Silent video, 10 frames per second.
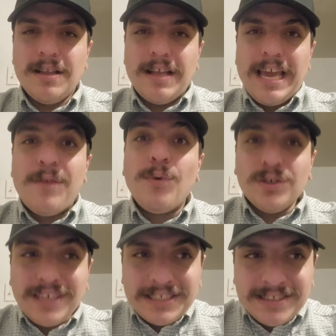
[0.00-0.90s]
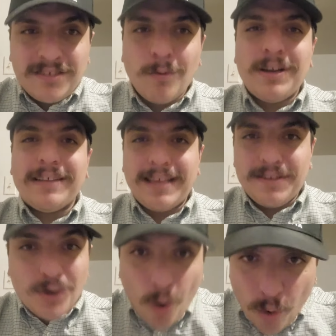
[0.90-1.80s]
And Rosa, she's the one that
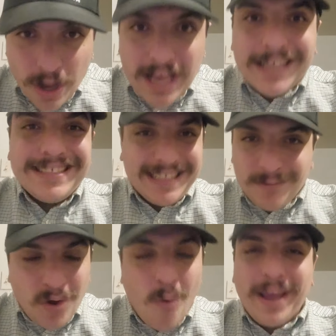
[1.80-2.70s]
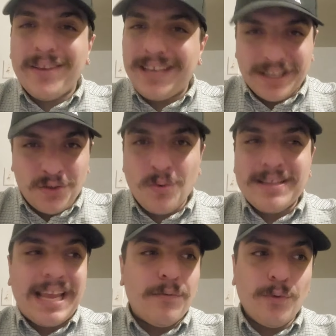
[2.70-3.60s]
says, yo, keep going, you can do
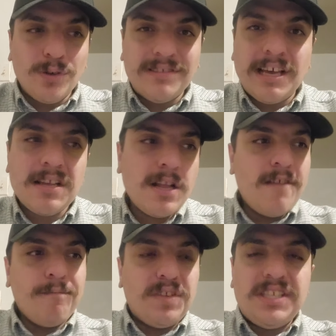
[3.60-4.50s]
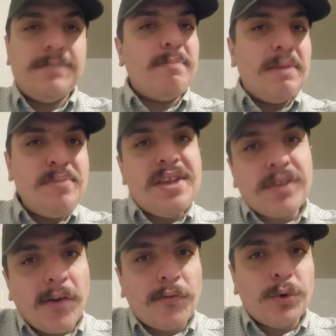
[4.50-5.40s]
it. And Rosa, she may be a
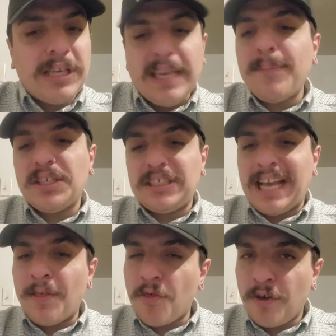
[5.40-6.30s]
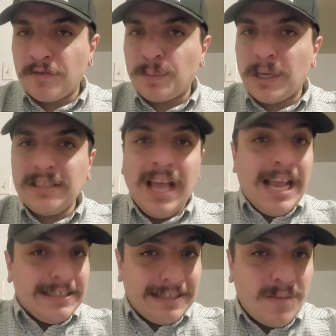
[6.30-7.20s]
tough cookie, but she has a soft spot.
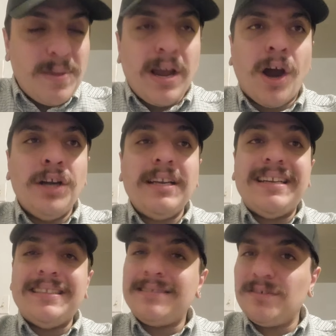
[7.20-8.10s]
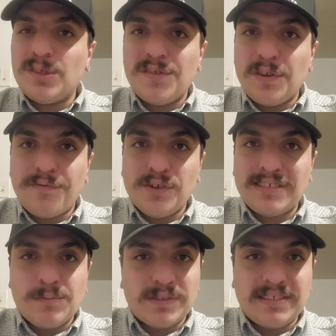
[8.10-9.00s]
She has a big heart, and this is one of the first
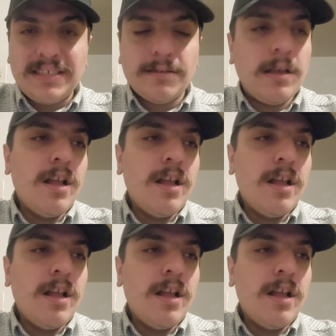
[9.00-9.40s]
time we see it.